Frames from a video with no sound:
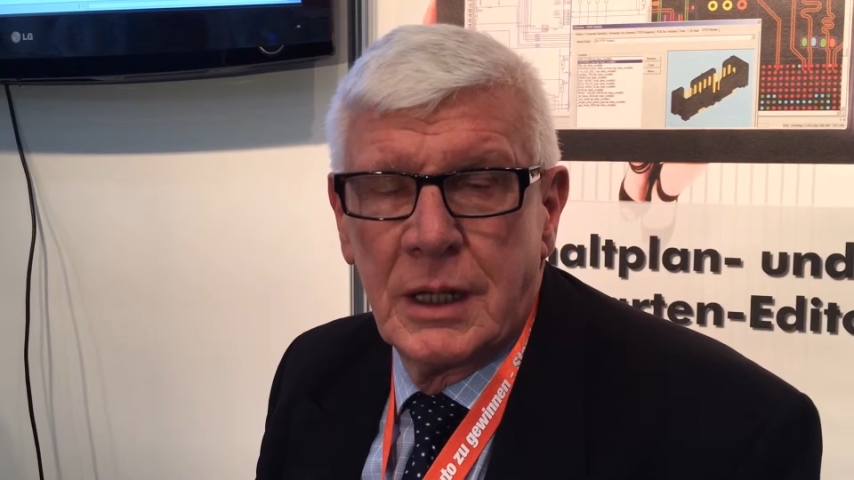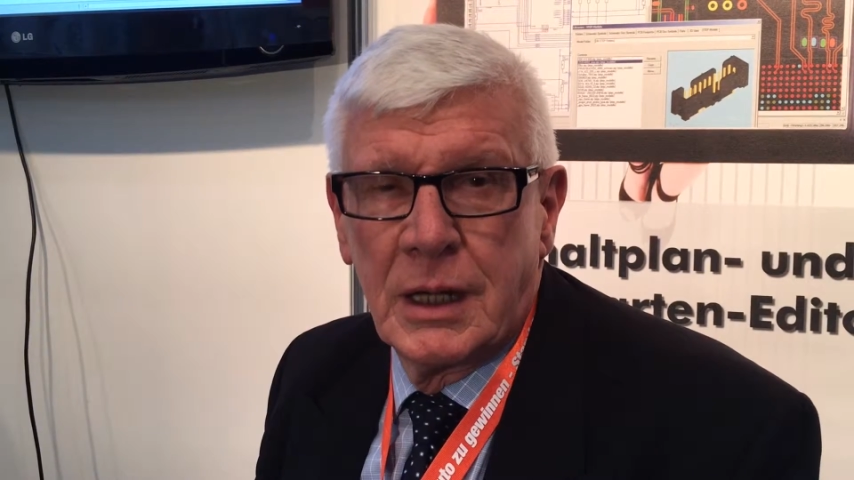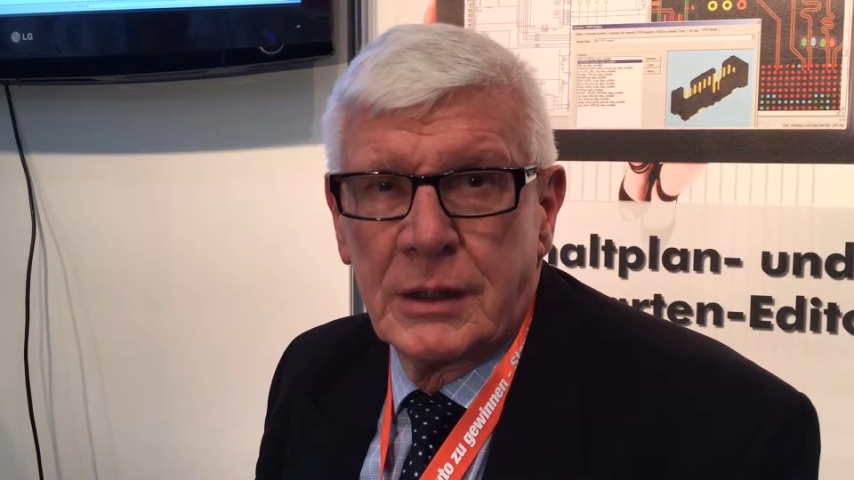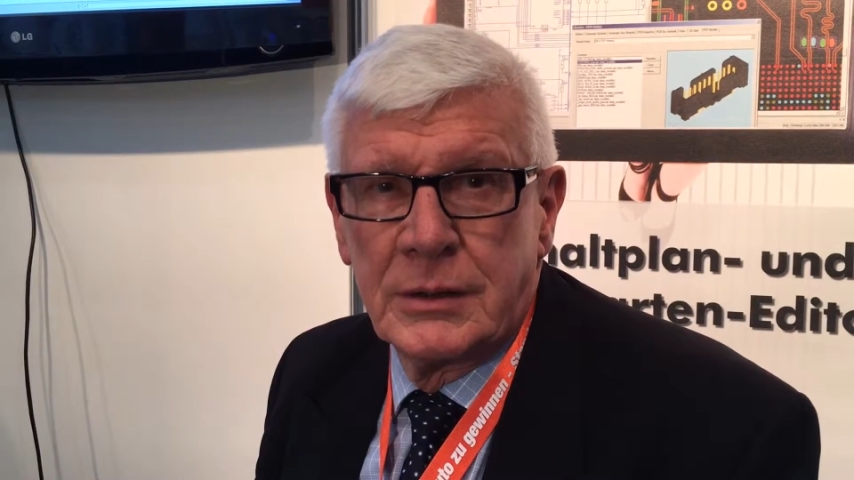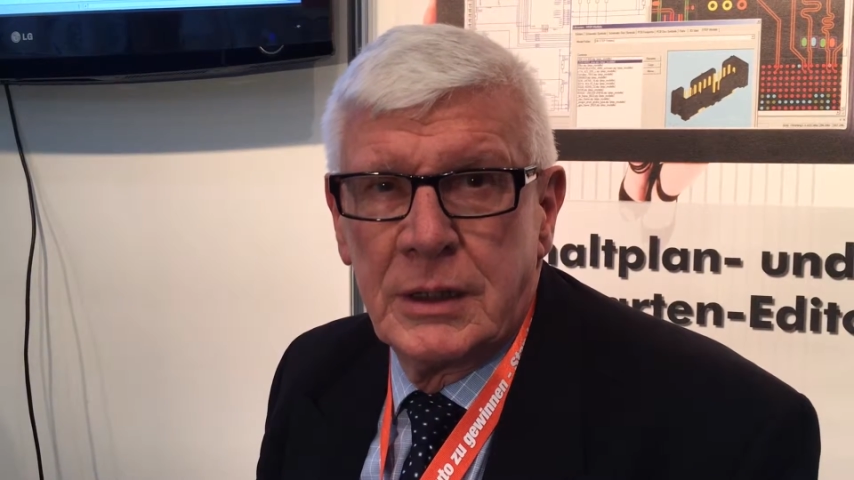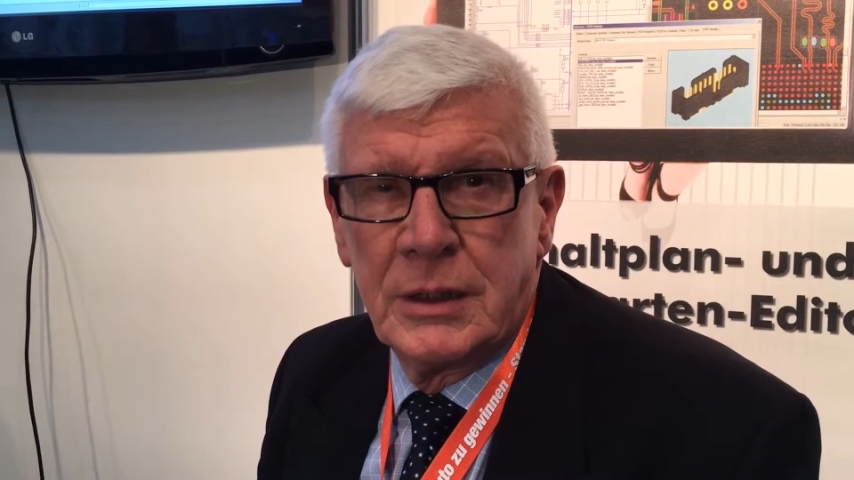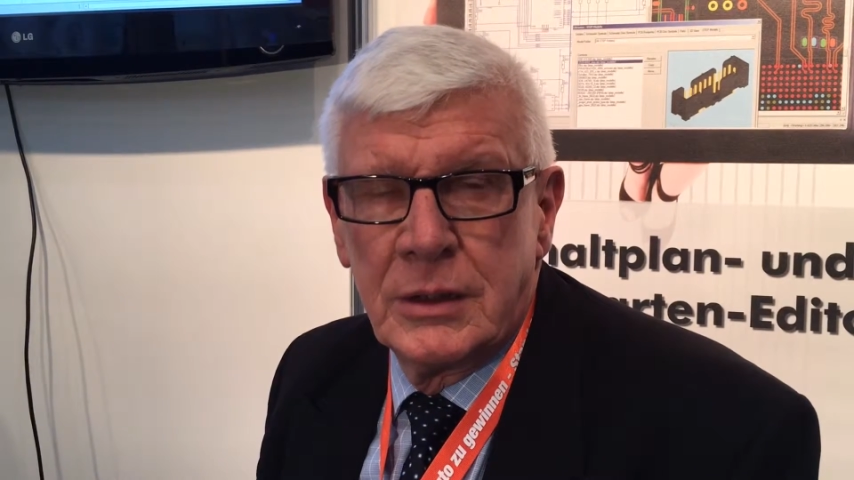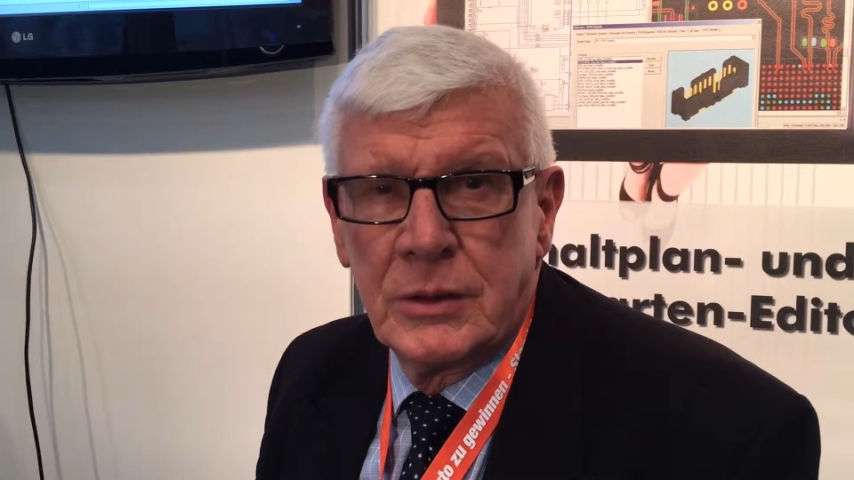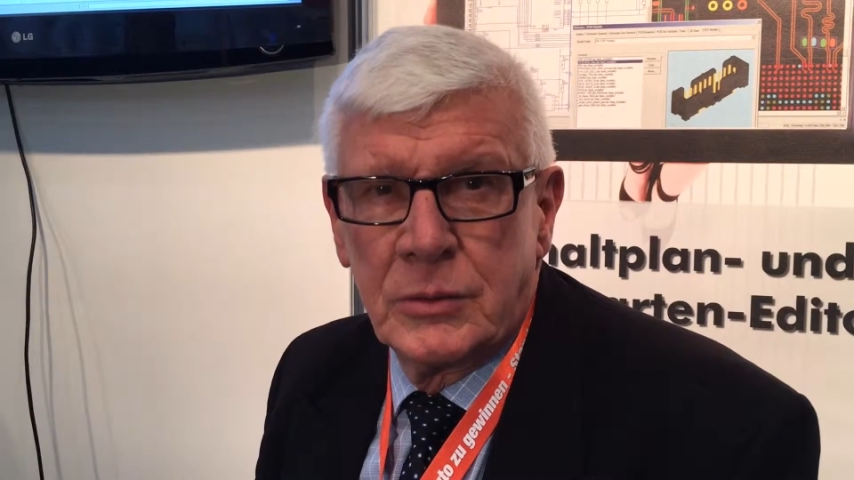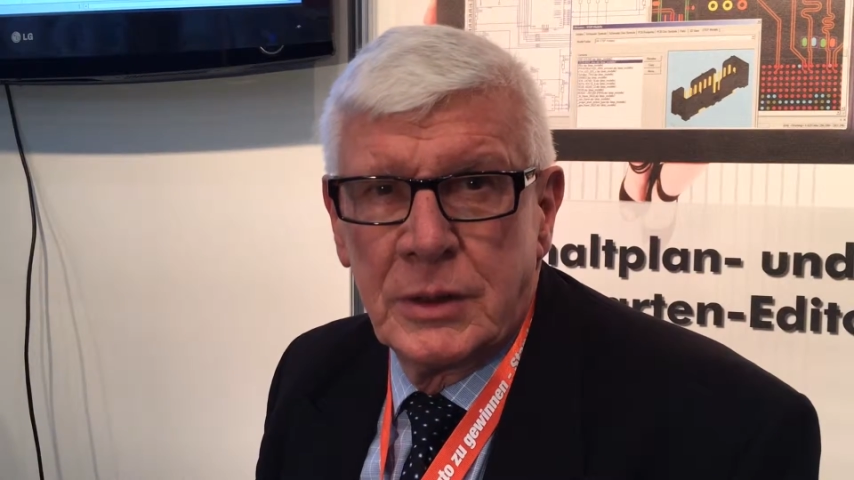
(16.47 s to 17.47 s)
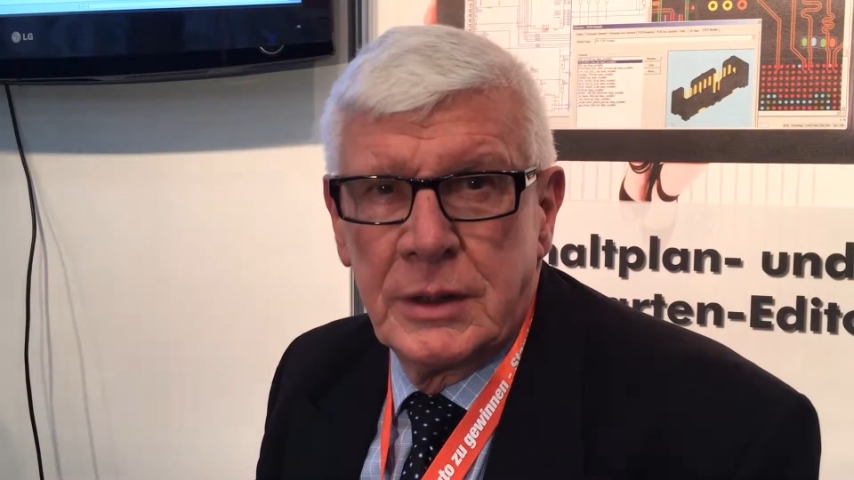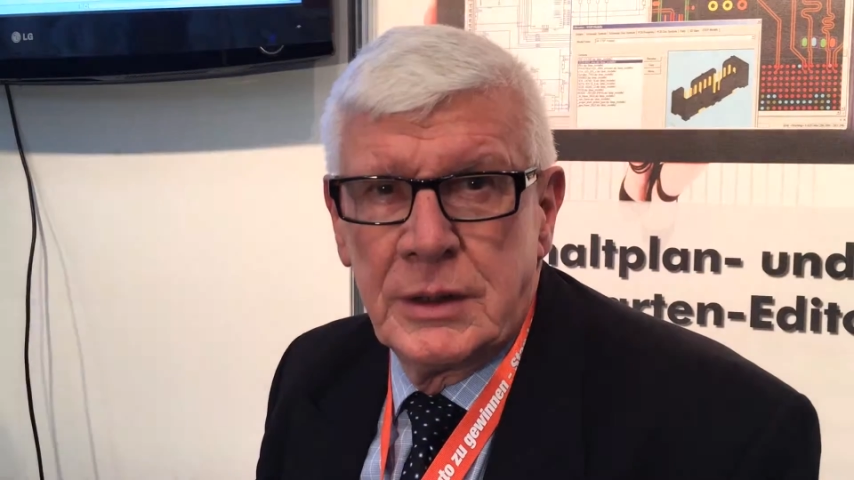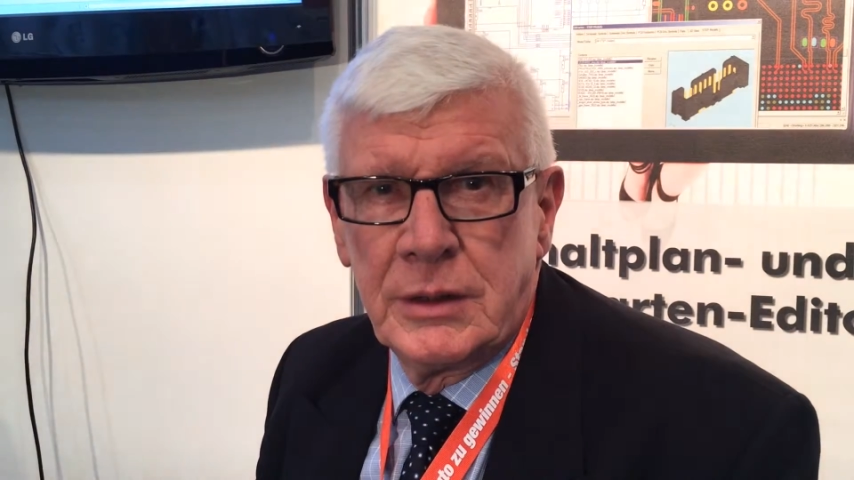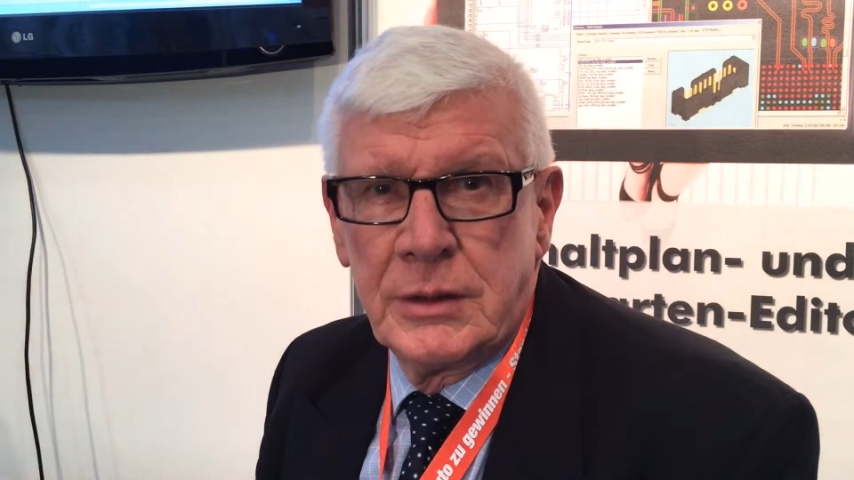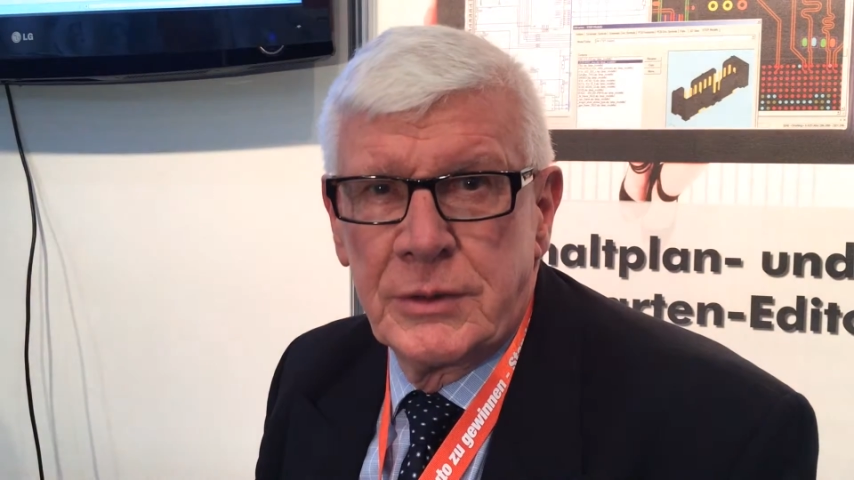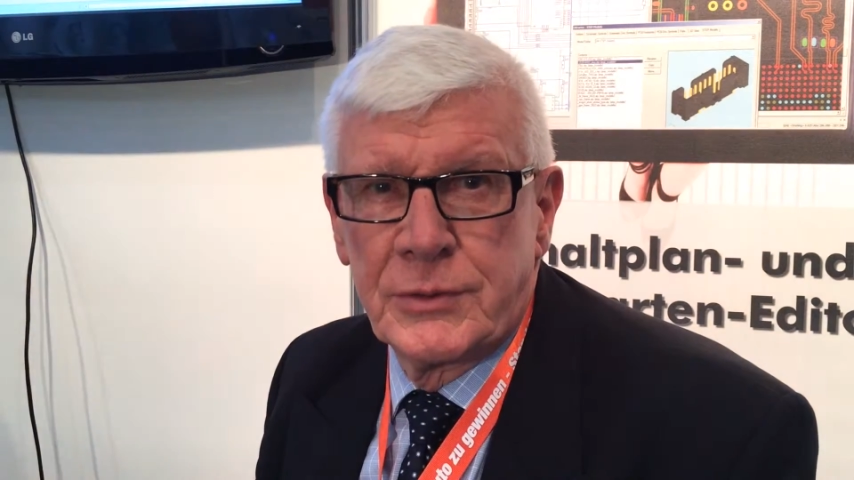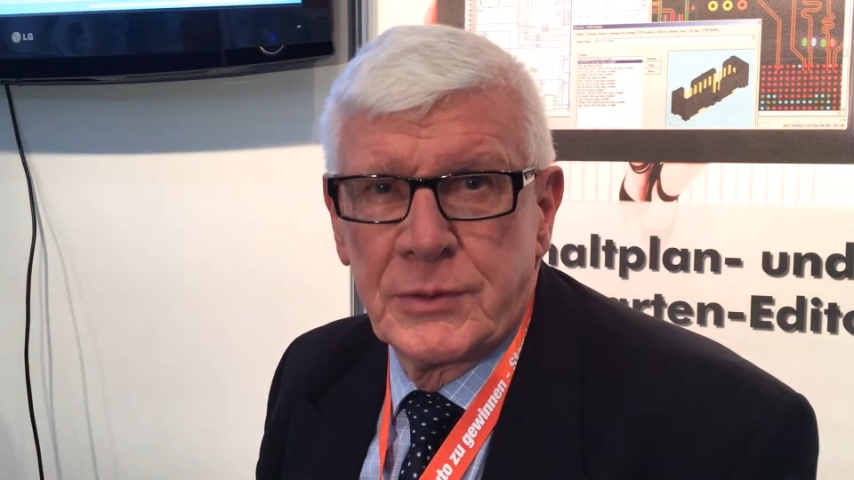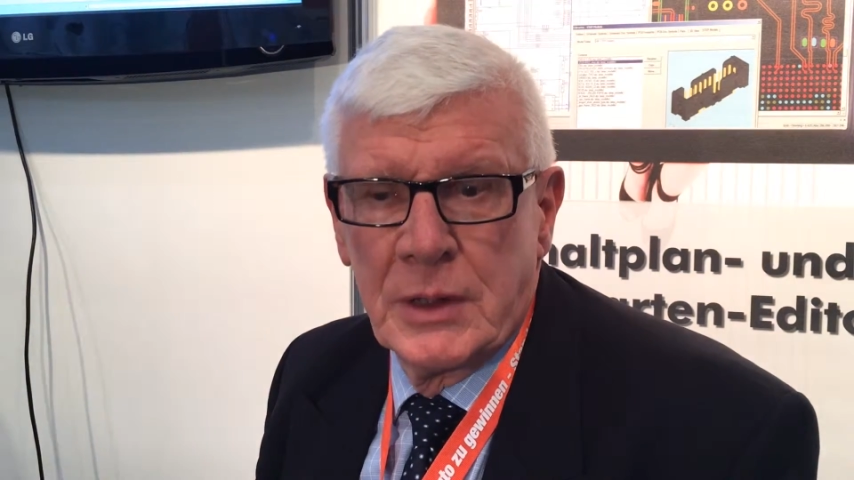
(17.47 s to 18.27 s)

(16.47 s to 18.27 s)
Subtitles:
I'm here with